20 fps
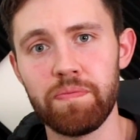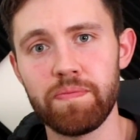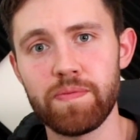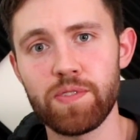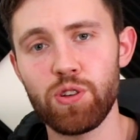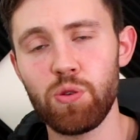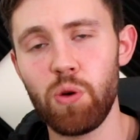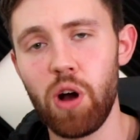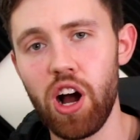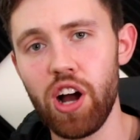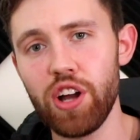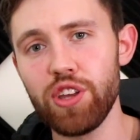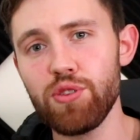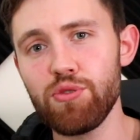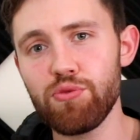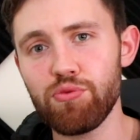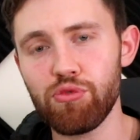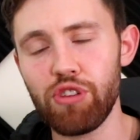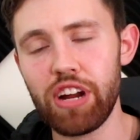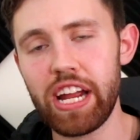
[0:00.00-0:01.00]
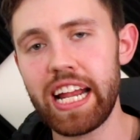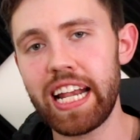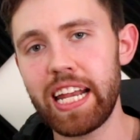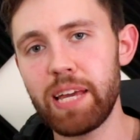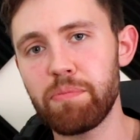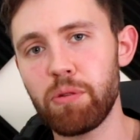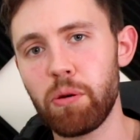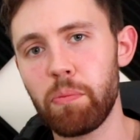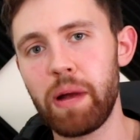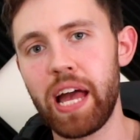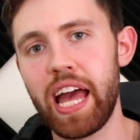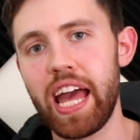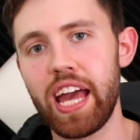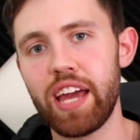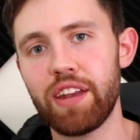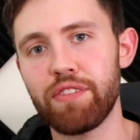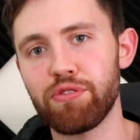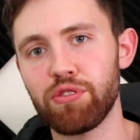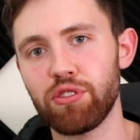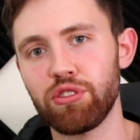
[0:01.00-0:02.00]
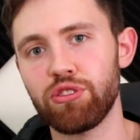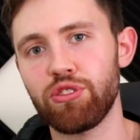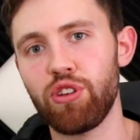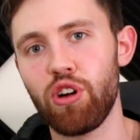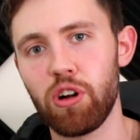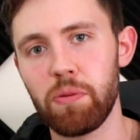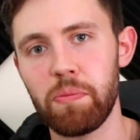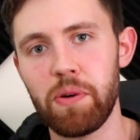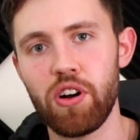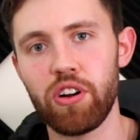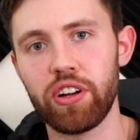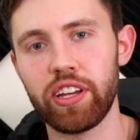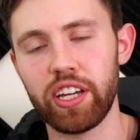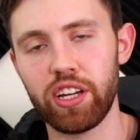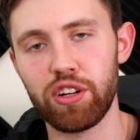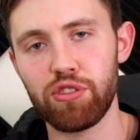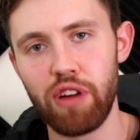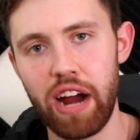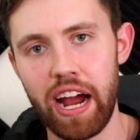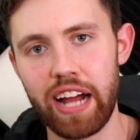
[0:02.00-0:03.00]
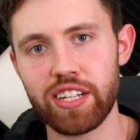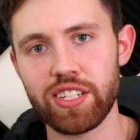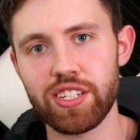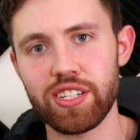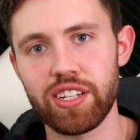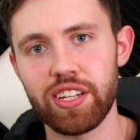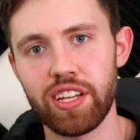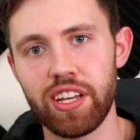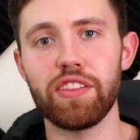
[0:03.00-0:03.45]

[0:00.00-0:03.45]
So are you really prepared for a stock market crash?